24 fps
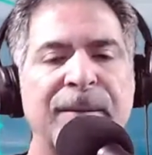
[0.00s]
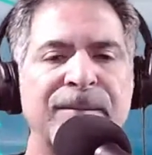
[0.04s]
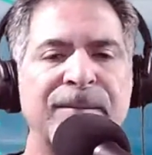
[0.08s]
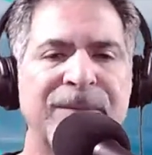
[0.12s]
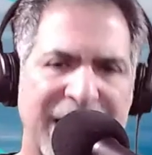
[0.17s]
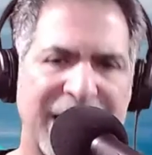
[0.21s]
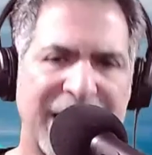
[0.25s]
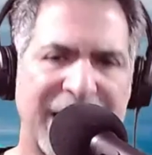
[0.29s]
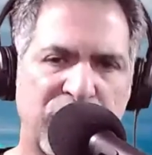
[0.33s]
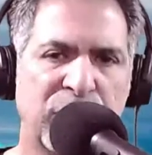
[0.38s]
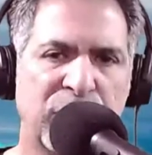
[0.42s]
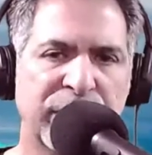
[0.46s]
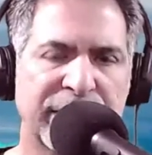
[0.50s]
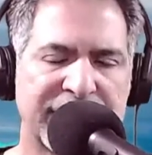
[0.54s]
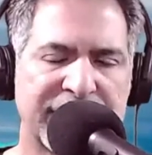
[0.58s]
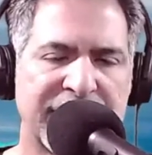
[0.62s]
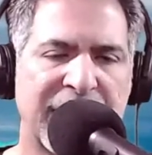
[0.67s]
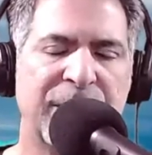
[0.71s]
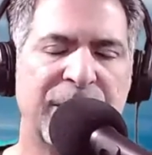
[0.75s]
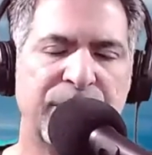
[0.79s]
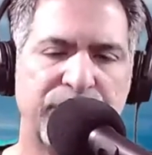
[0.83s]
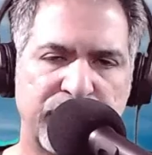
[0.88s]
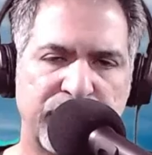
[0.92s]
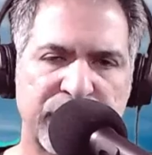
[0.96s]
Not all the
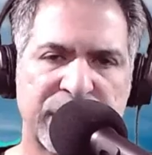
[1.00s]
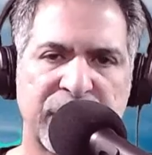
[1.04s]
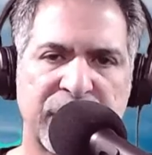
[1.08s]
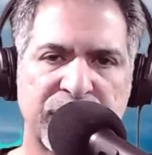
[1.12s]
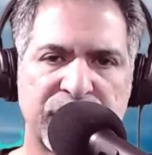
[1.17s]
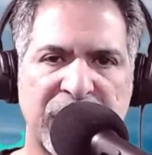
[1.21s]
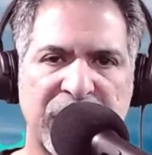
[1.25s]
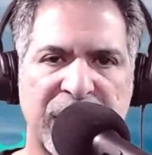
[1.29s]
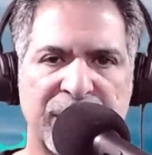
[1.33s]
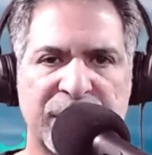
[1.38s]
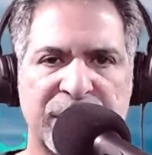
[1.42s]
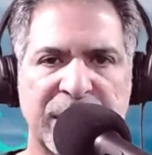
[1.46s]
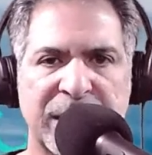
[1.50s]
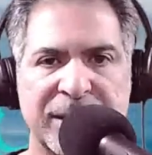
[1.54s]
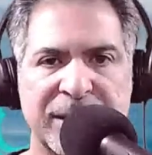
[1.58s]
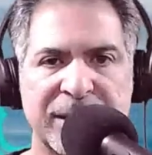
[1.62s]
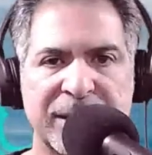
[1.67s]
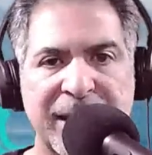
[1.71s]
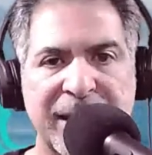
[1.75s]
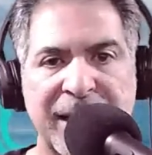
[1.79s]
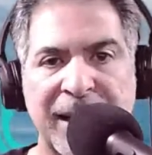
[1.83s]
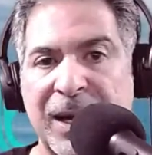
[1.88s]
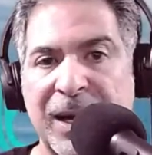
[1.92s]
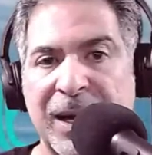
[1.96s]
time, but sometimes it is.
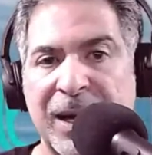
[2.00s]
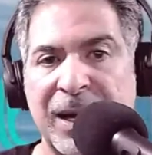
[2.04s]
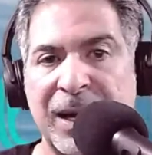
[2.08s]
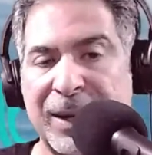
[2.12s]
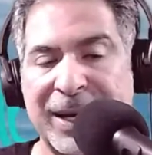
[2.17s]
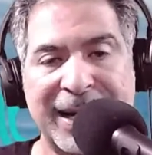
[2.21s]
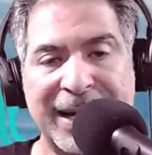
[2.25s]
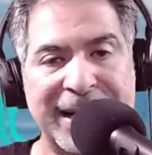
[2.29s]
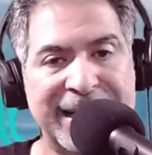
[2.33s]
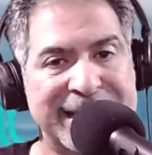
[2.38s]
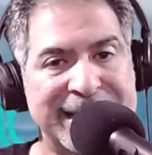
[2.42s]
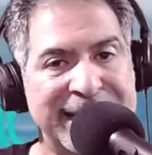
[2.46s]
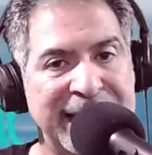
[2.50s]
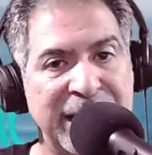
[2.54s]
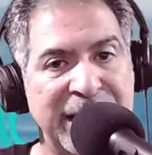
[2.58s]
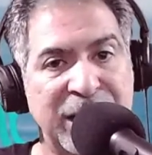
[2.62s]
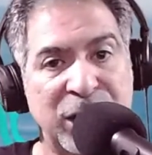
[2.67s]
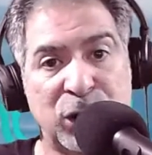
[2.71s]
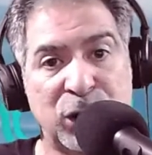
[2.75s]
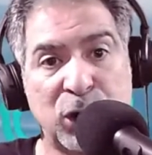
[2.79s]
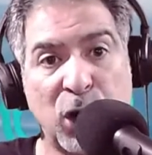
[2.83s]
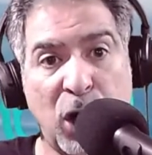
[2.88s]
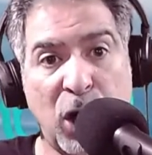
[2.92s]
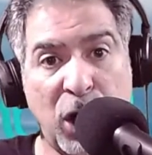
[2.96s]
But I got to tell you, to
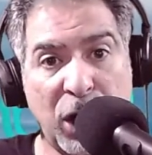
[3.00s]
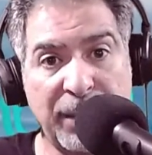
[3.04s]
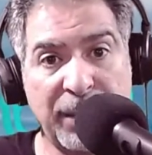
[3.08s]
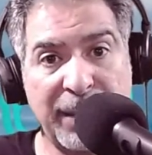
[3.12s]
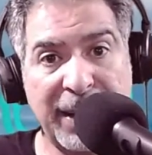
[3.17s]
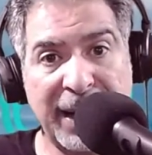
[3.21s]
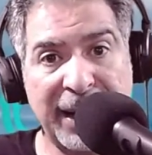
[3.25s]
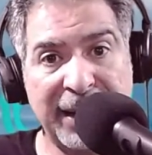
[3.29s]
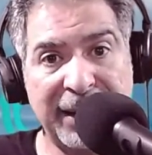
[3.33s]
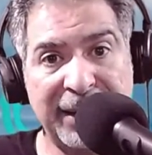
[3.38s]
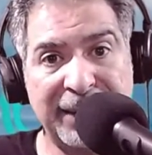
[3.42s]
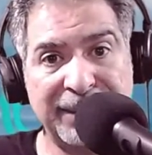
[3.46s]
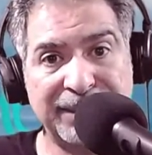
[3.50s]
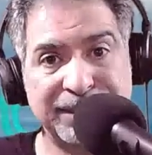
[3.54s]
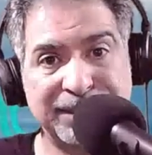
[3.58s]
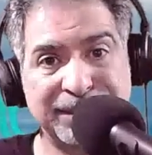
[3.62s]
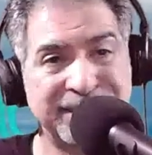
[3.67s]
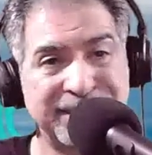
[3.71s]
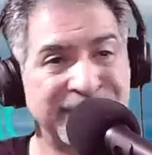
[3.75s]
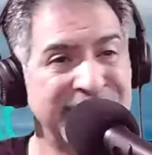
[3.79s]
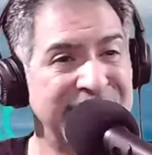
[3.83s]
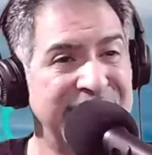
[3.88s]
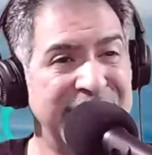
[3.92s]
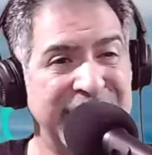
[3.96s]
talk about
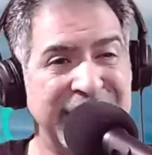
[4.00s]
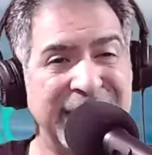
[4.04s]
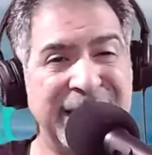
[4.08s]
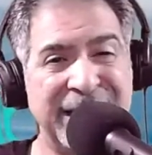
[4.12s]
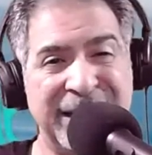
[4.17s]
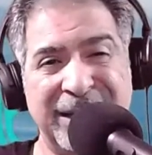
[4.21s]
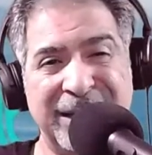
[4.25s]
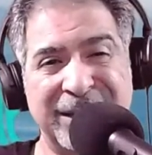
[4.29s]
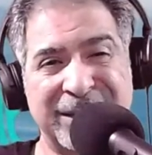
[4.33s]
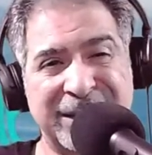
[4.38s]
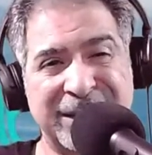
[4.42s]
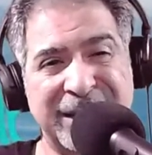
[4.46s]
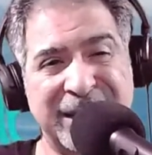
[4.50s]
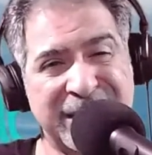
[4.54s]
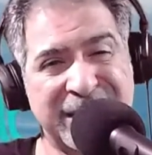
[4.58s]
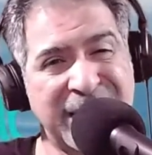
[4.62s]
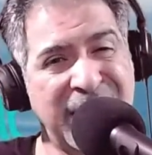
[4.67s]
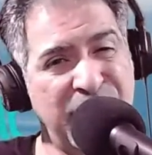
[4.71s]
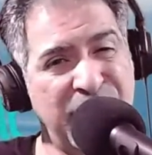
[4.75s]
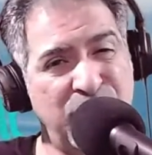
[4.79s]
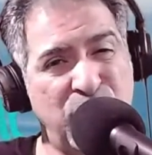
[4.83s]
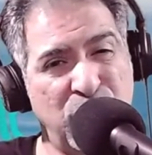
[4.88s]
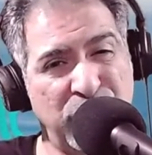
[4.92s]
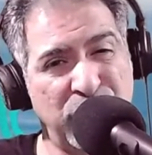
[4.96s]
it's
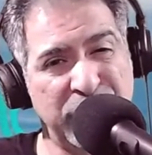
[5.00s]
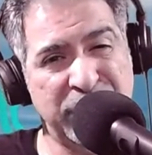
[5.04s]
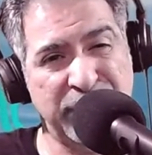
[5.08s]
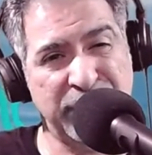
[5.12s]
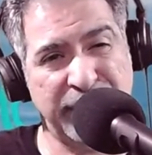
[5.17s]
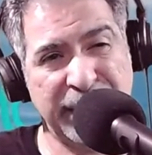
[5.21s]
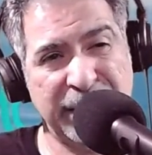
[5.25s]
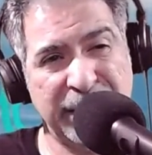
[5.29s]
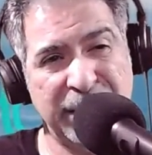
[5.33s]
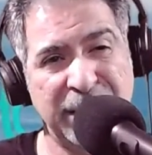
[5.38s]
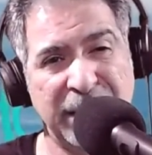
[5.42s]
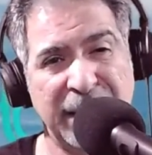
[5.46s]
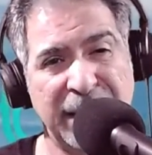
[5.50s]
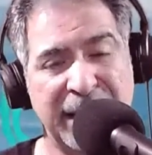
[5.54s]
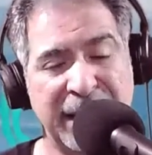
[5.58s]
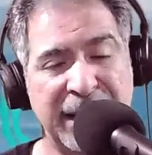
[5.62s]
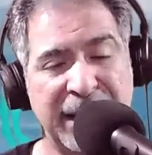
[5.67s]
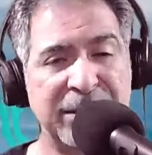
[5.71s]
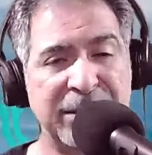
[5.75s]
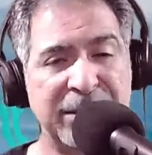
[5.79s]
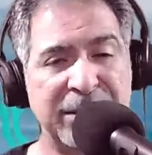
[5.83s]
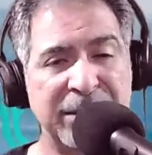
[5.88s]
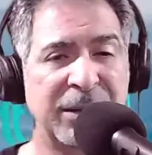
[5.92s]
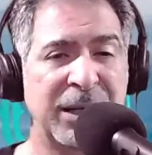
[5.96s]
kind of boring to me.
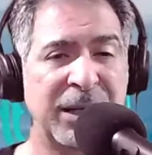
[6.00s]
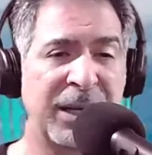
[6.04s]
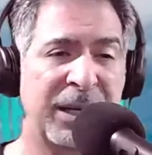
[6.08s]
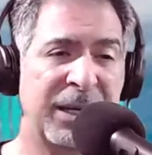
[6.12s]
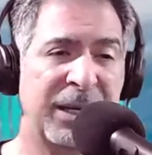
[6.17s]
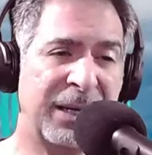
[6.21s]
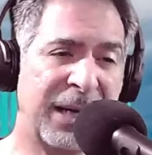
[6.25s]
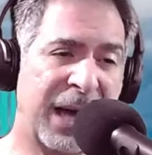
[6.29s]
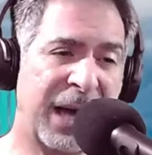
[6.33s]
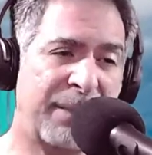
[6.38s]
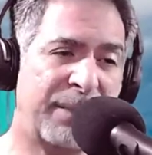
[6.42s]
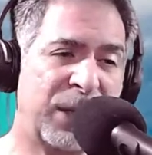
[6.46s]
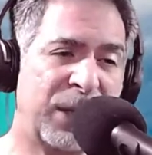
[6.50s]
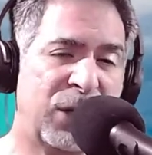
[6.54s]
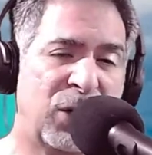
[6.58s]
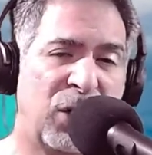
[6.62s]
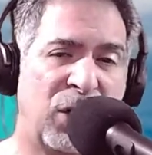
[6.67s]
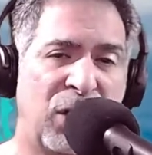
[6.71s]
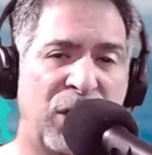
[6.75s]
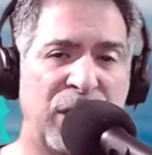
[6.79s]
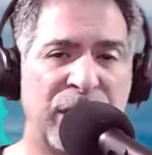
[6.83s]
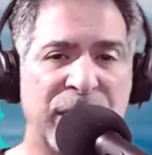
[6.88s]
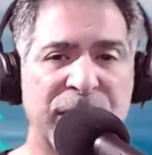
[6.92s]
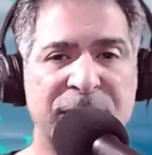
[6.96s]
And not
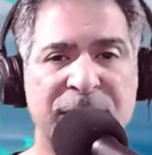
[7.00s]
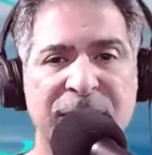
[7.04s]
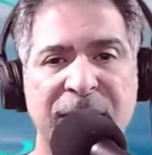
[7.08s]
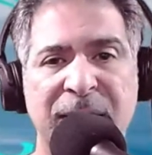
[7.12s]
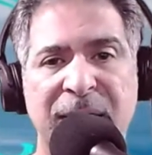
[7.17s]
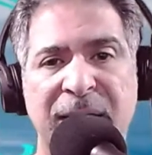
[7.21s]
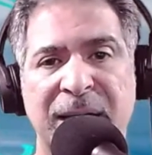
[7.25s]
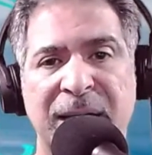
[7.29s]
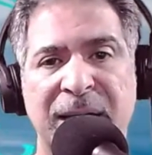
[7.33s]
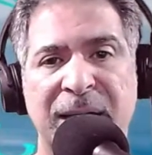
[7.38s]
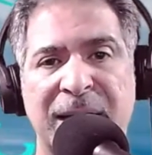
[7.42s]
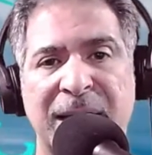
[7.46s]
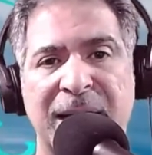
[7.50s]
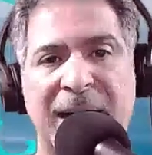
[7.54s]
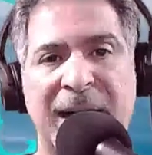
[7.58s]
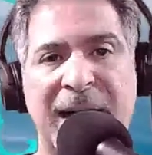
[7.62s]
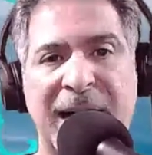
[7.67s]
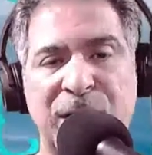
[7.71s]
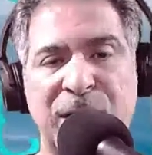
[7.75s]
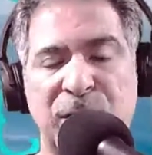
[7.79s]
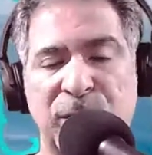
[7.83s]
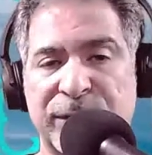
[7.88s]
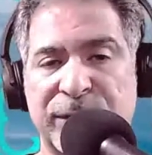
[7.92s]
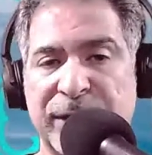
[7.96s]
because
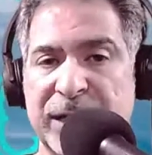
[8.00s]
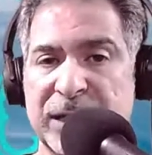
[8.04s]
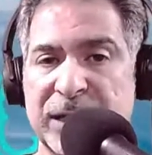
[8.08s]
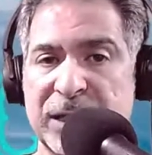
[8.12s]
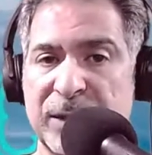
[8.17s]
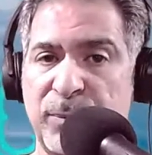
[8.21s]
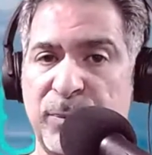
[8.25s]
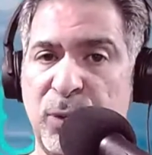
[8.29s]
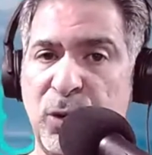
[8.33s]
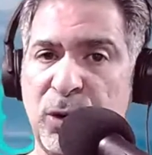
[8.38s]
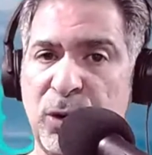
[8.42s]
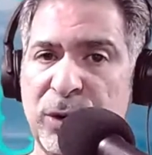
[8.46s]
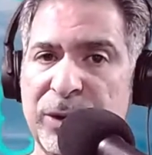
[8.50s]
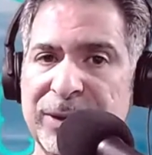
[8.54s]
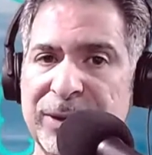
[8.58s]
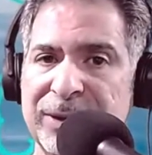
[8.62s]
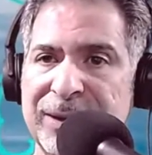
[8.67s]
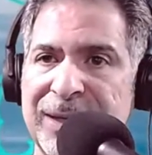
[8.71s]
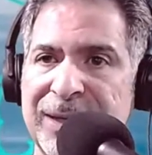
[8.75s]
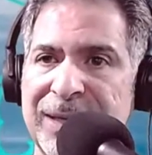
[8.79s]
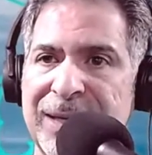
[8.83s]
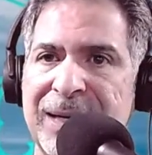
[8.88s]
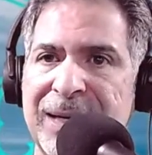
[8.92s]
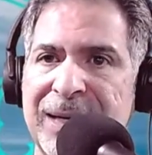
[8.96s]
I don't think it's important,
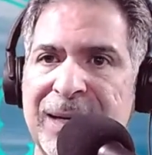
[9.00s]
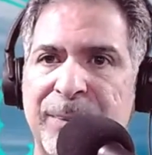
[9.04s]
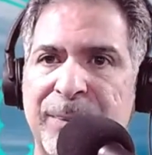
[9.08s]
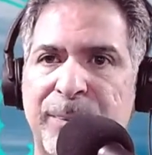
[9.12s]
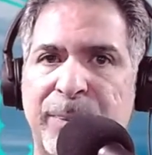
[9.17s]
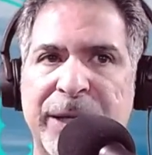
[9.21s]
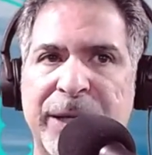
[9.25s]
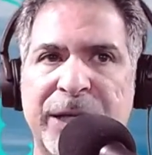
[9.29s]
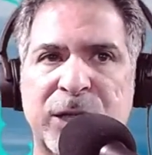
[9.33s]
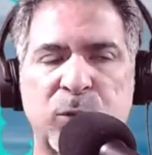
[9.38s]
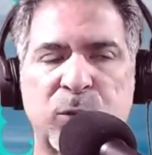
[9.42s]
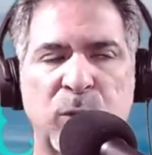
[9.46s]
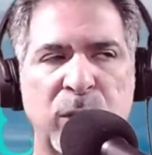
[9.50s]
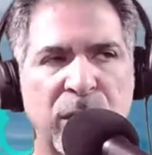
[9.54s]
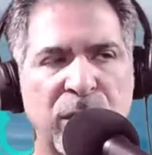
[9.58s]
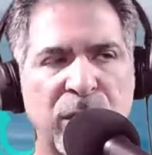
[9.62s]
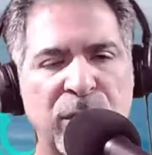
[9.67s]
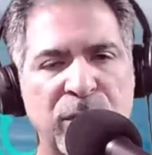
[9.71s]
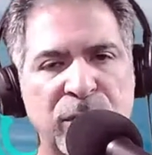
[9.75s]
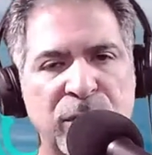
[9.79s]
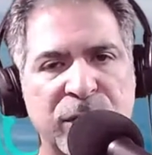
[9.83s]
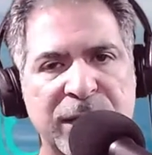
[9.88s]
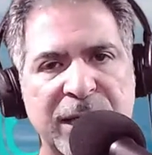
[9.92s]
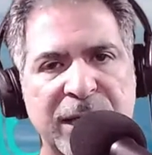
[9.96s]
but it's one of
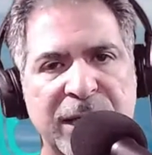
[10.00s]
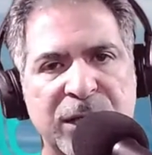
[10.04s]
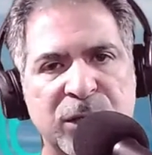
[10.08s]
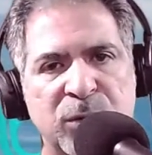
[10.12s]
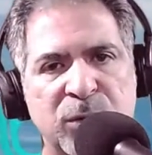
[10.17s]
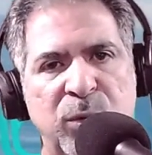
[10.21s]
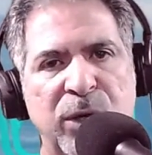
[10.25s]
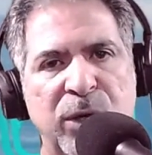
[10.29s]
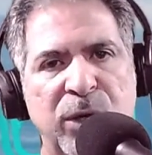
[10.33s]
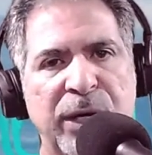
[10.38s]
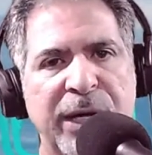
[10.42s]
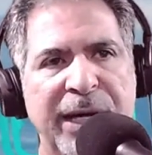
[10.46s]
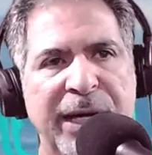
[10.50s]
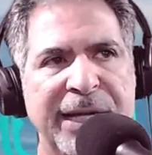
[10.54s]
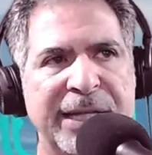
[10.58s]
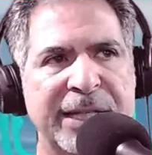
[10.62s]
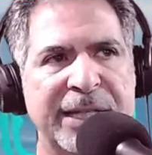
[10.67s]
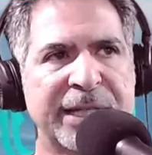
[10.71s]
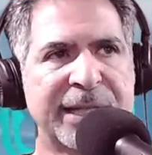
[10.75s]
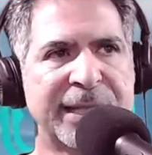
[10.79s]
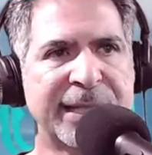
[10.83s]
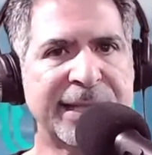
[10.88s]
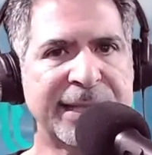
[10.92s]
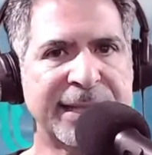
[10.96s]
those things where it's
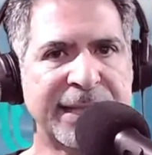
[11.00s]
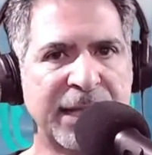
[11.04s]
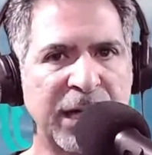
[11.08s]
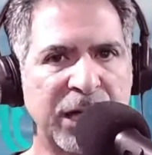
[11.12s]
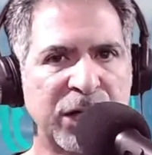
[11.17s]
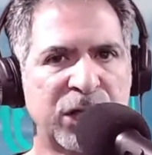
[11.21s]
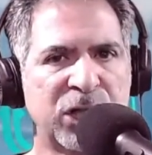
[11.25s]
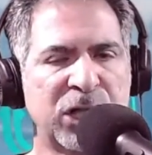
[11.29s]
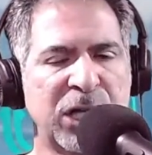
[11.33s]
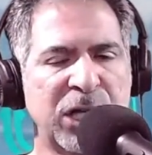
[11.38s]
such